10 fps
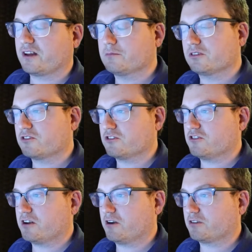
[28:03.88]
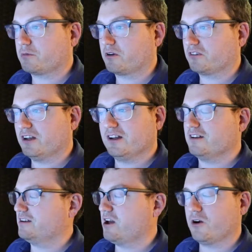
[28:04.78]
I'm such a generous person.
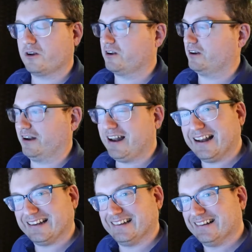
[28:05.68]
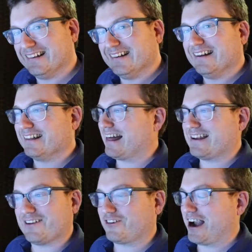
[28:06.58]
No, no, no.
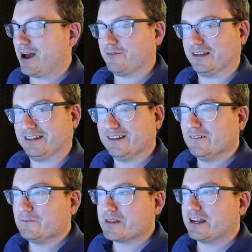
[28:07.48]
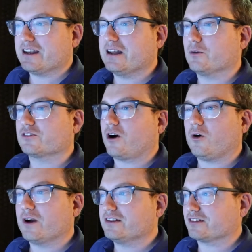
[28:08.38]
That never happened. It was
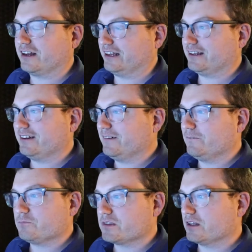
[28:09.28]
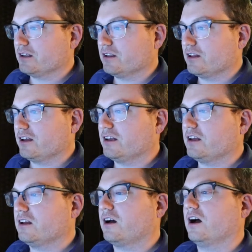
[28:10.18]
always like,
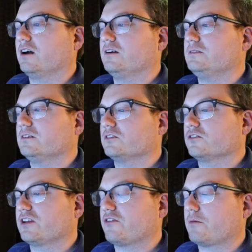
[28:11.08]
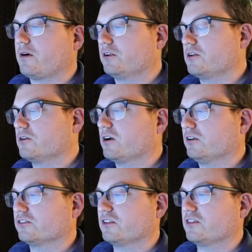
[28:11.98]
Stefan Molyneux
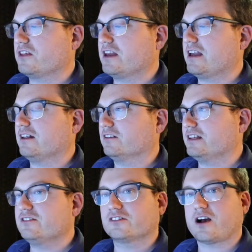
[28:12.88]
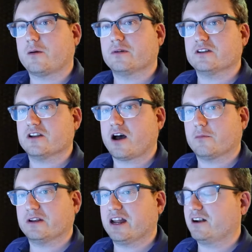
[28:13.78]
calls it the least common
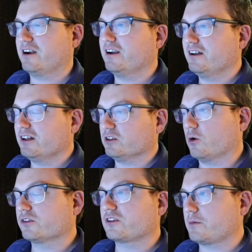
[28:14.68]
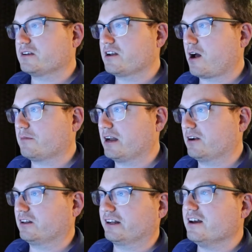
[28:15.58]
denominator, lowest common
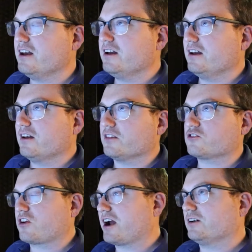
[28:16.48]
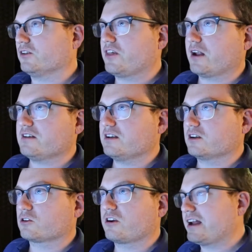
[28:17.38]
denominator. Like, the child
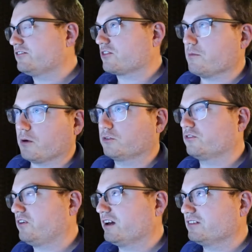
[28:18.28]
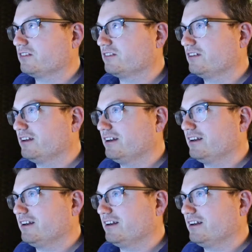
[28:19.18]
that creates the most fuss